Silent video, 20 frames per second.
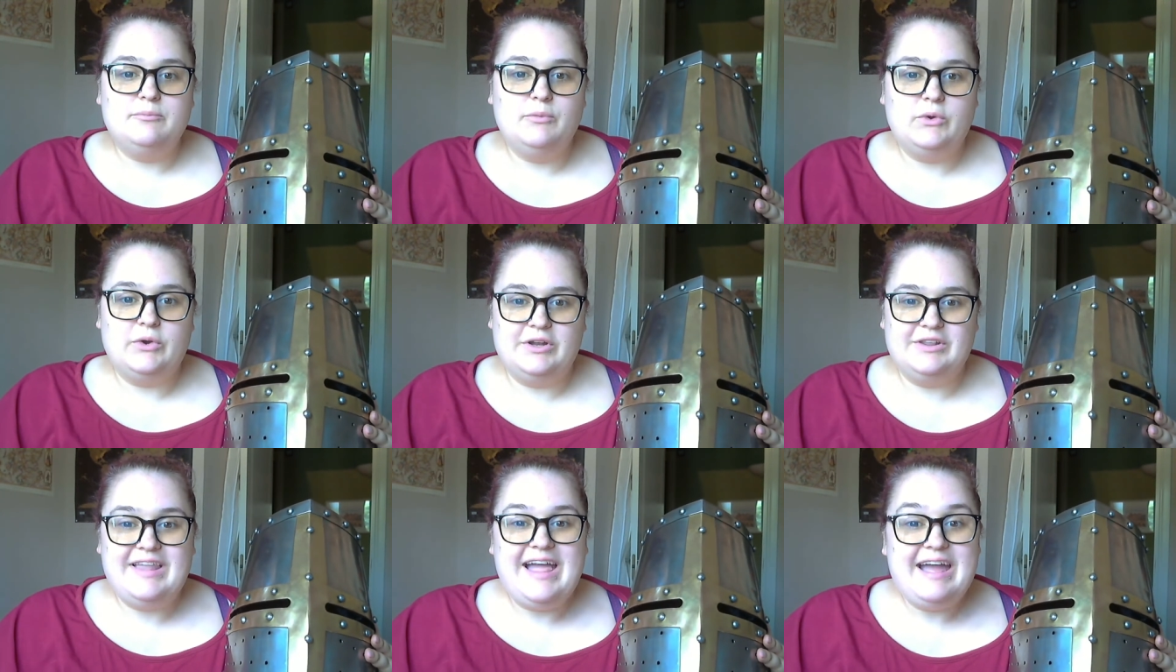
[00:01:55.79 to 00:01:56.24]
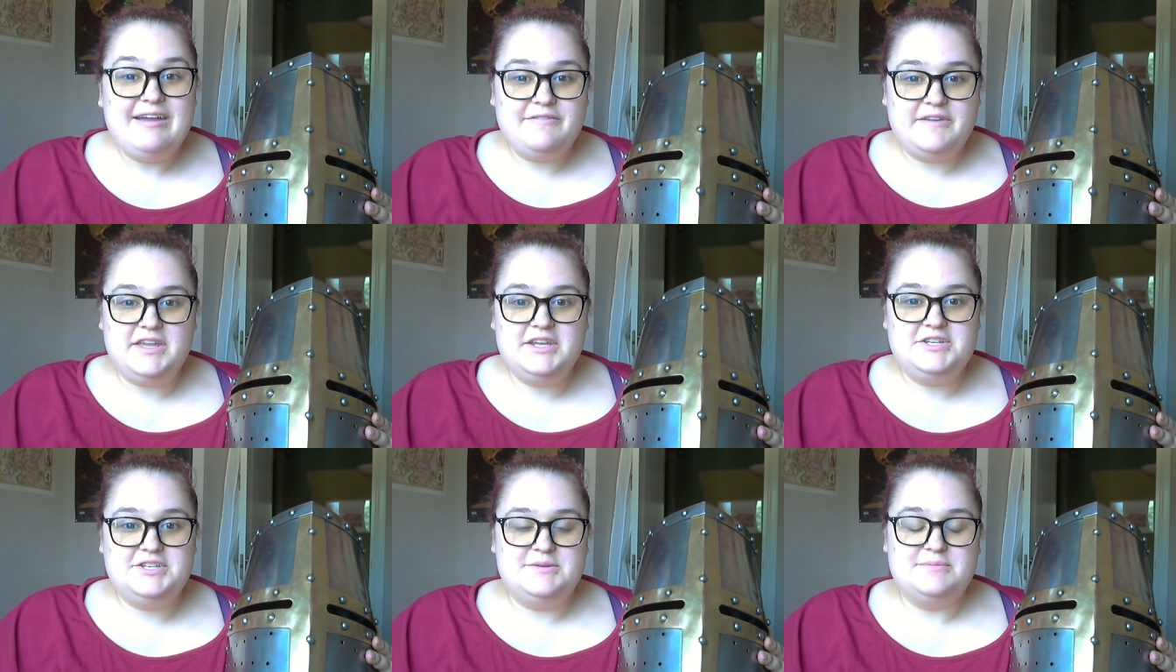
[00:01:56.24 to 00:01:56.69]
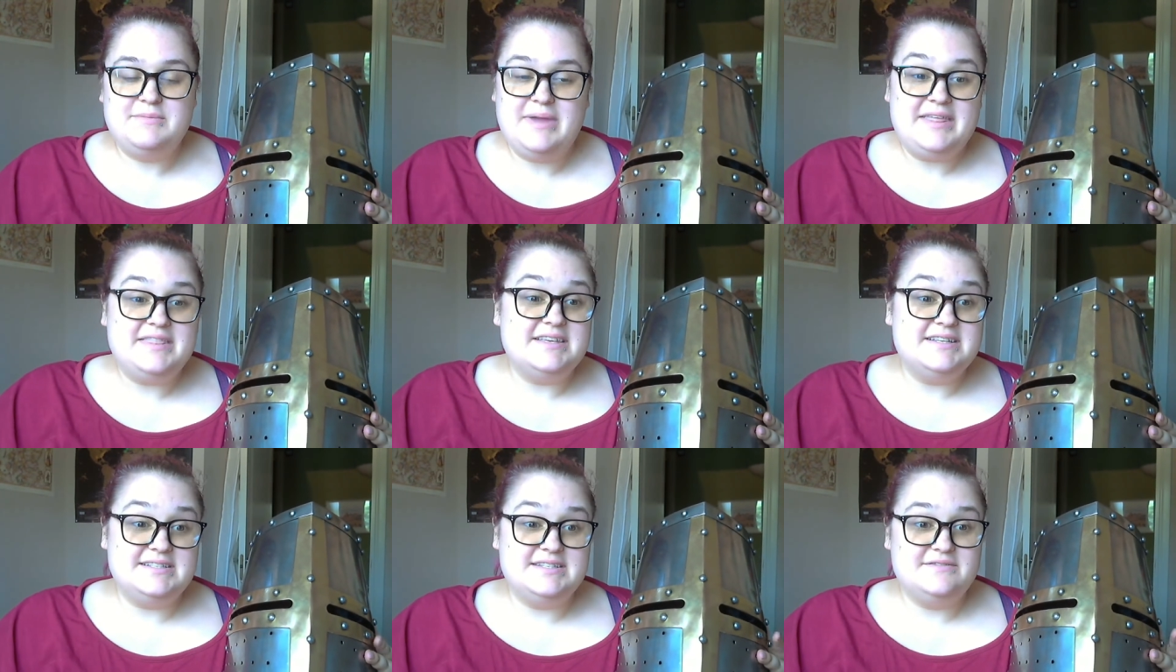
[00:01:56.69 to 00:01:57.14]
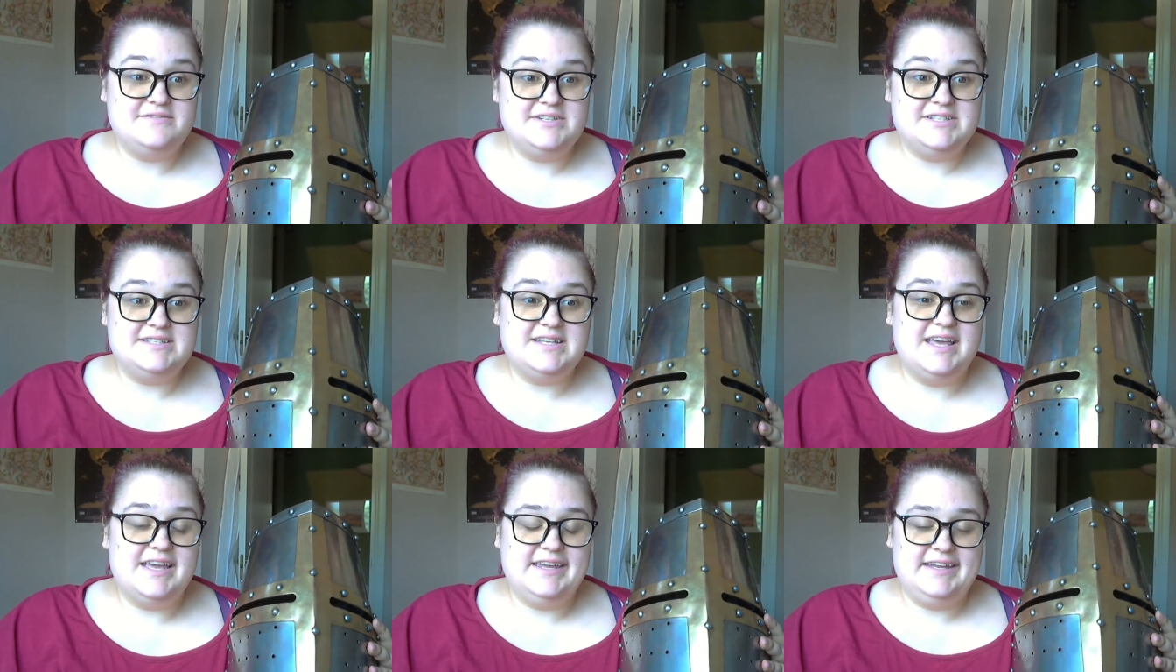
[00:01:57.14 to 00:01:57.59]
more lavish methods of
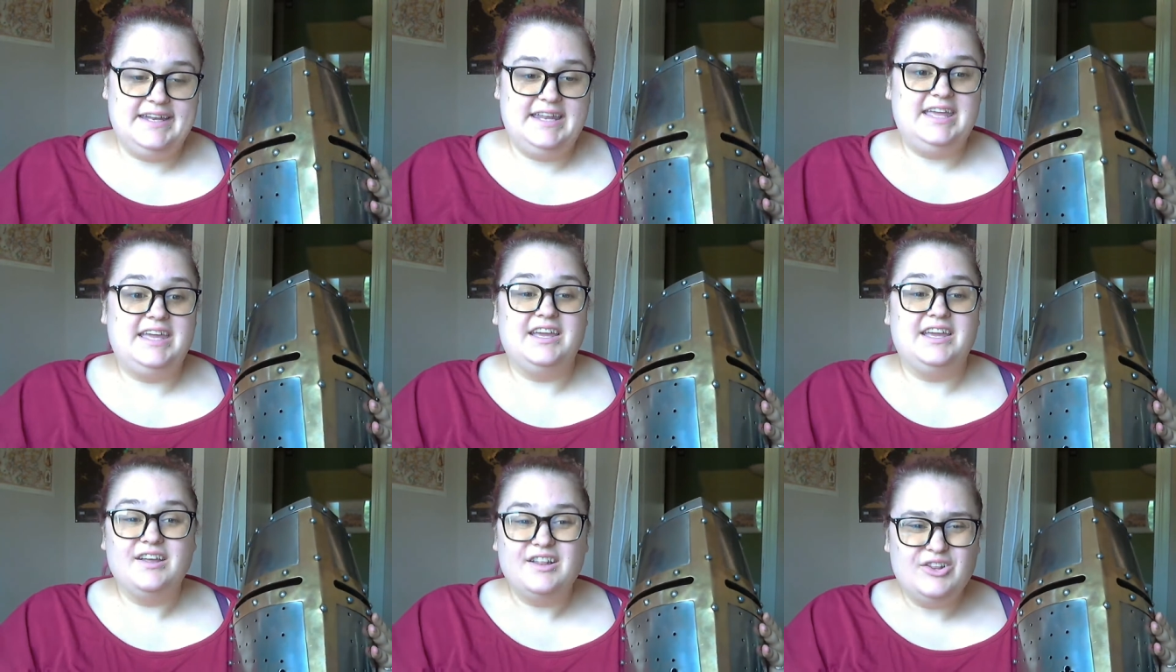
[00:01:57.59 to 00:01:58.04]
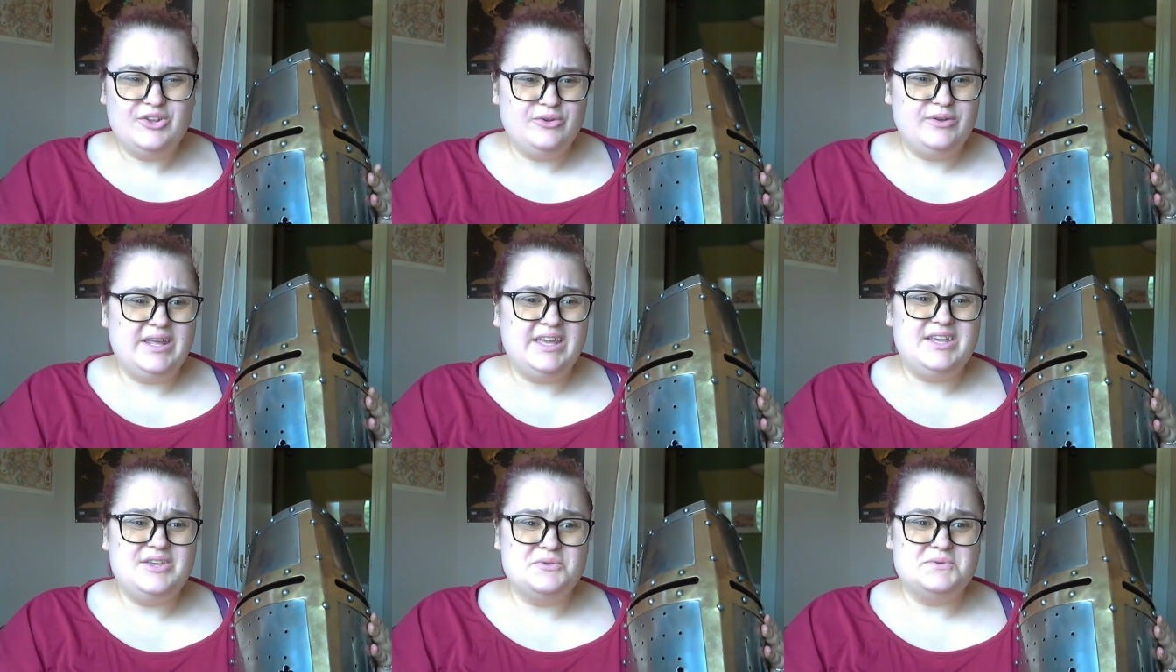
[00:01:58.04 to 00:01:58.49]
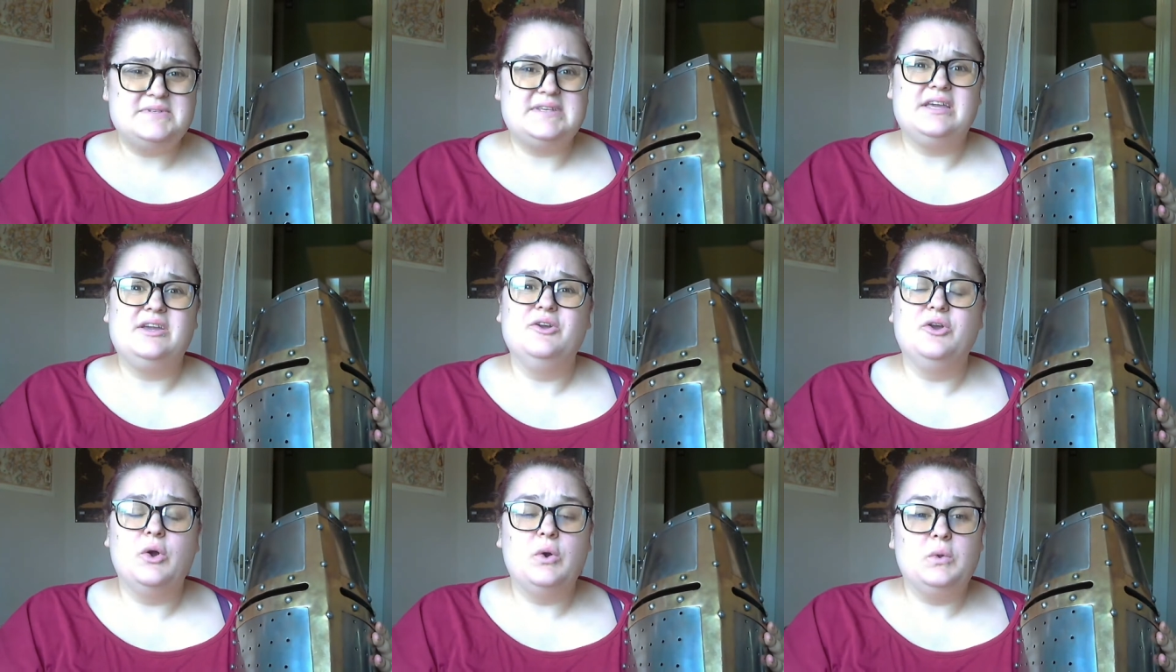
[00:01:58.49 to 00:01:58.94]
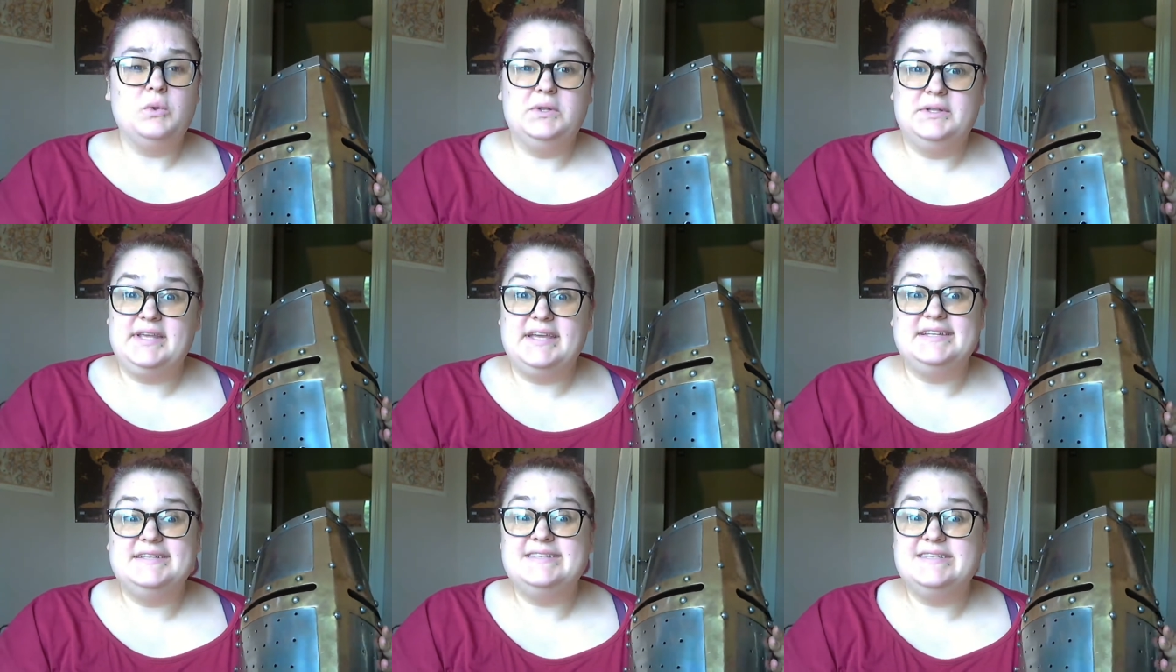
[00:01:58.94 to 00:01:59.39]
design, including using
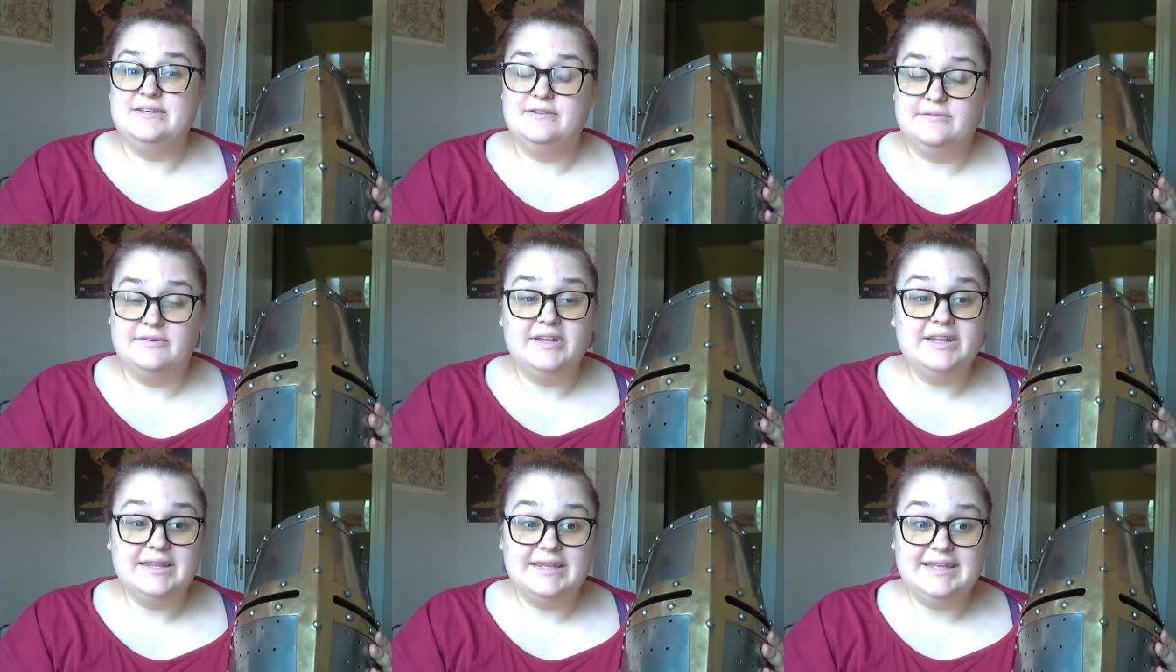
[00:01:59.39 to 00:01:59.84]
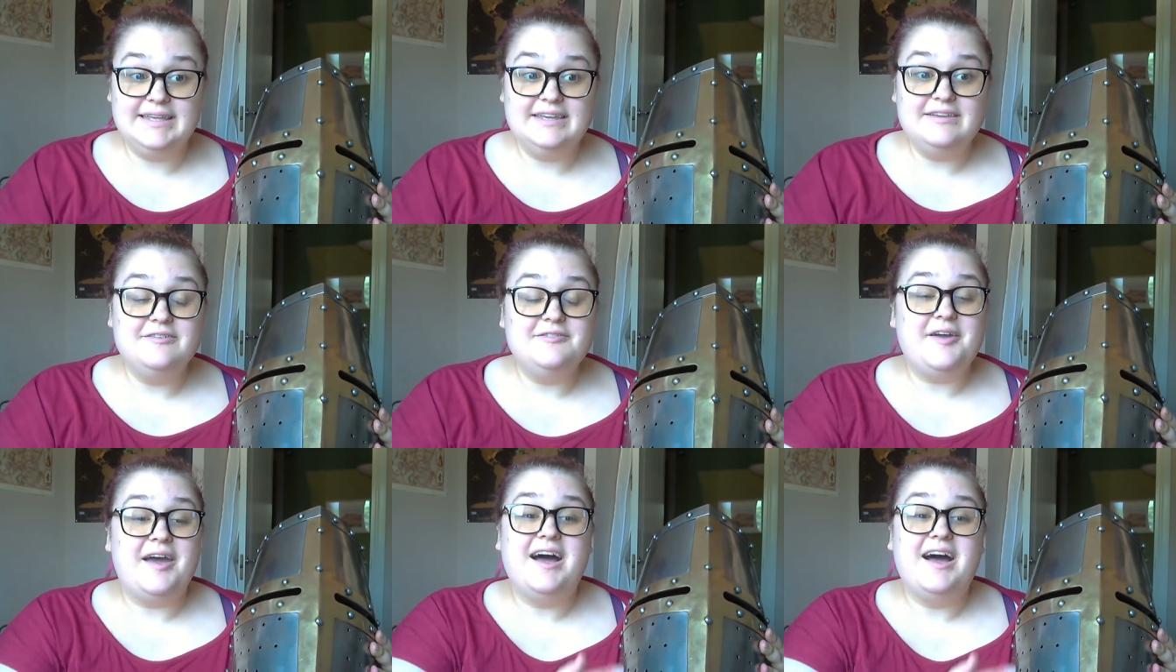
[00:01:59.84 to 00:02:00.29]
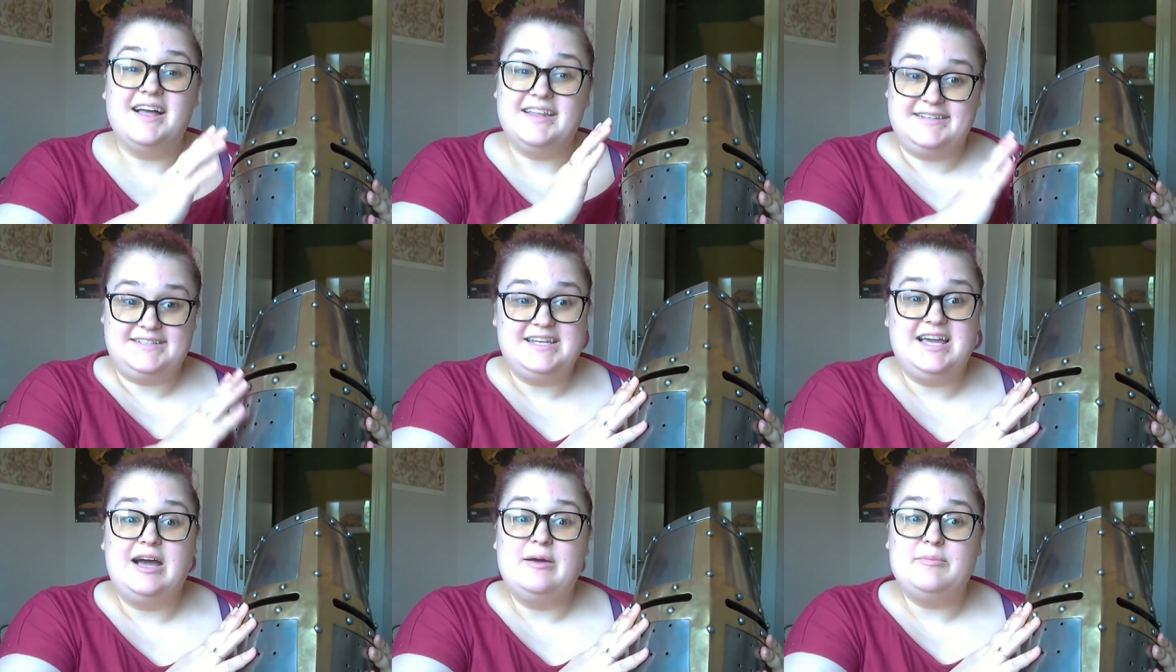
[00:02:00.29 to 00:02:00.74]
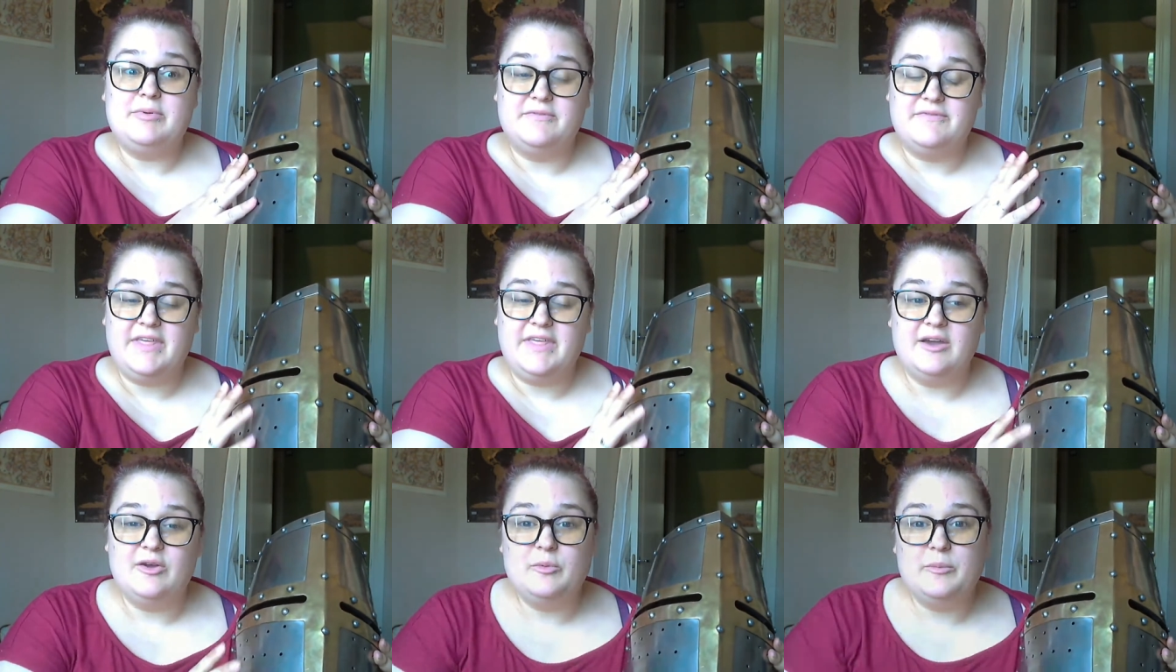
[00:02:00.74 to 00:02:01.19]
gold and silver leaf on top
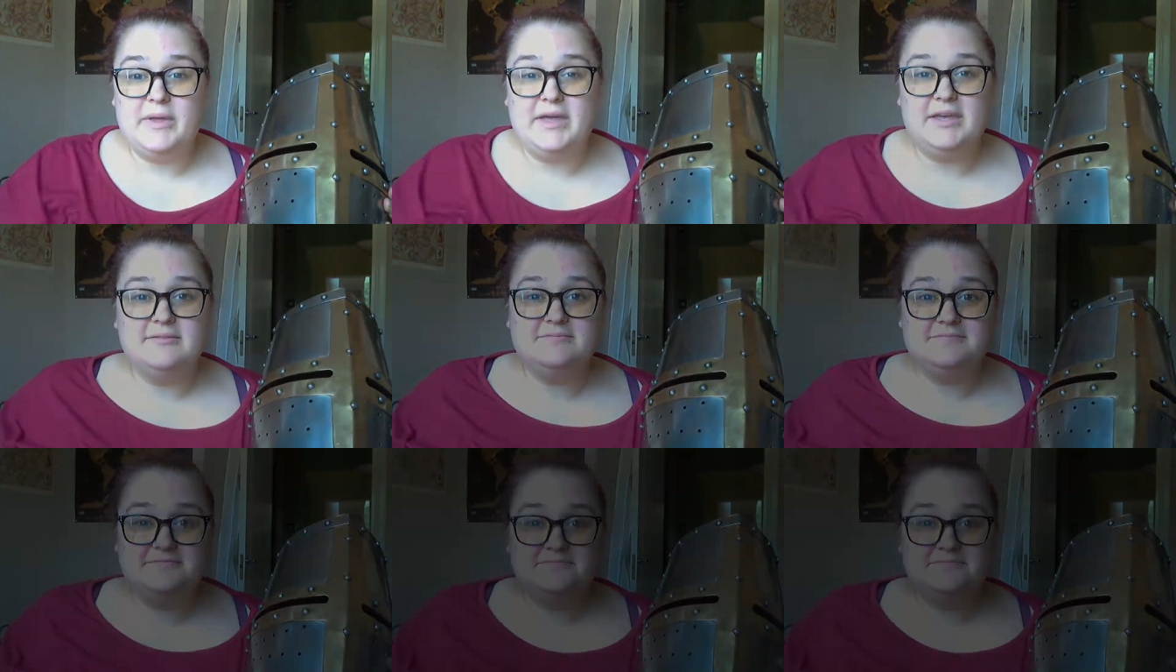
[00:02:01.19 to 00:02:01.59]
of the helmet.